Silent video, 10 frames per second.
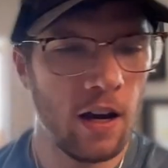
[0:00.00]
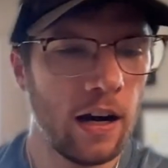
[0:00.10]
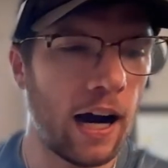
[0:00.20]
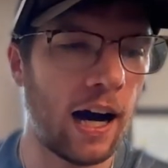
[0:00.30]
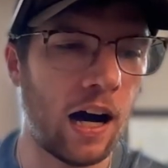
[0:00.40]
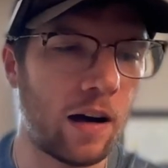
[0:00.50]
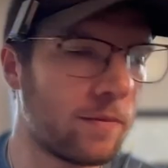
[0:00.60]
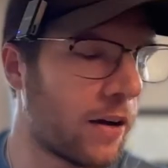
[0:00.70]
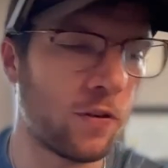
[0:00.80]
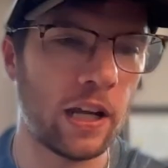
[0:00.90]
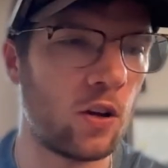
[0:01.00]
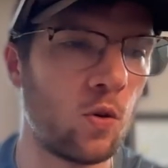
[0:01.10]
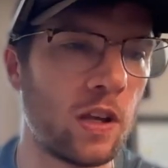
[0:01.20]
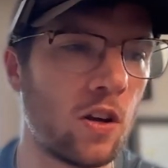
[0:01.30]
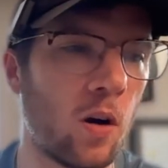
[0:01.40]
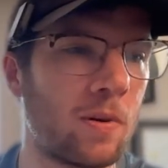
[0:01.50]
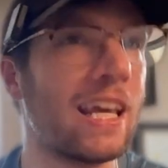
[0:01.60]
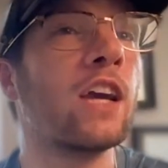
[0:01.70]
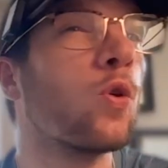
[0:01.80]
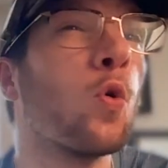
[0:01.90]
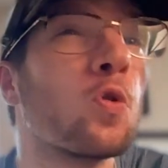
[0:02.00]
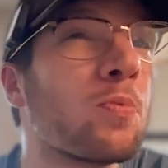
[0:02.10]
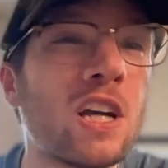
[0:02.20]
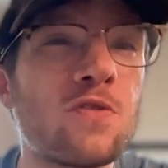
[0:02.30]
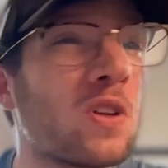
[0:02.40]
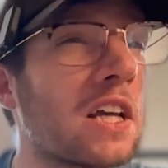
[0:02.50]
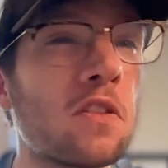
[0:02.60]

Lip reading: I forget who they are, but they can hold their breath for like